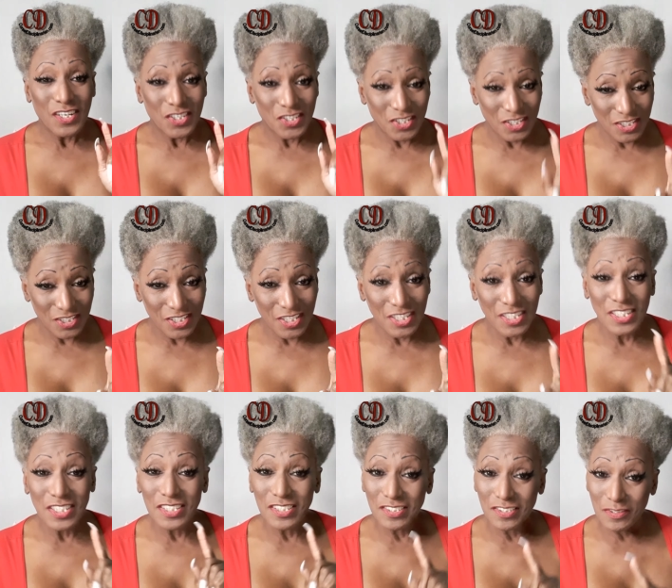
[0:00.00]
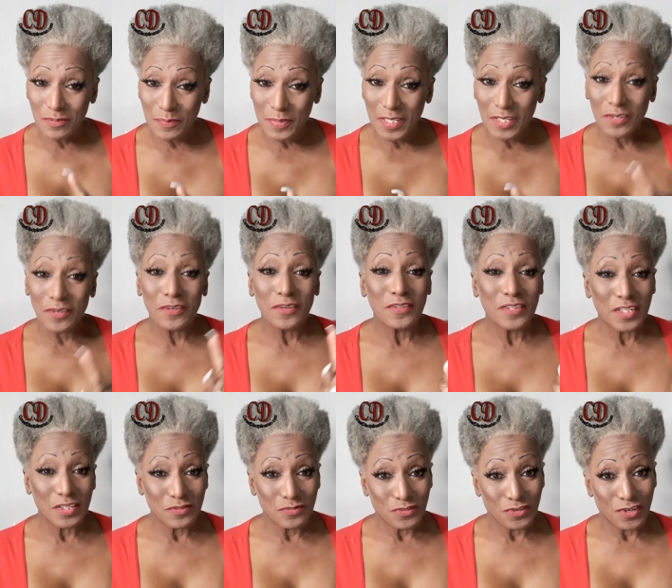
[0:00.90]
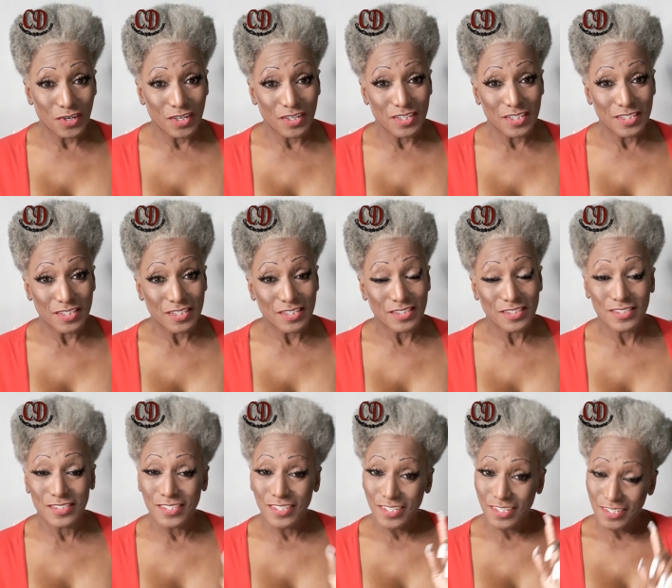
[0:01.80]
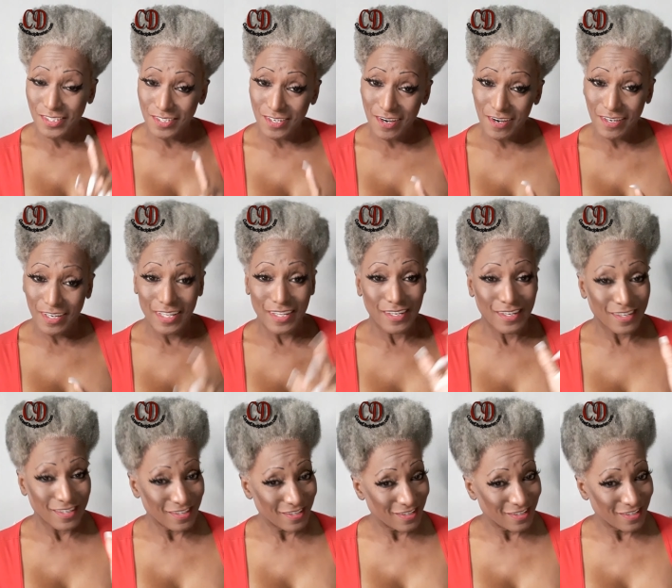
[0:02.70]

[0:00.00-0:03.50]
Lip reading: Cooked onions are better than raw onions. Garlic.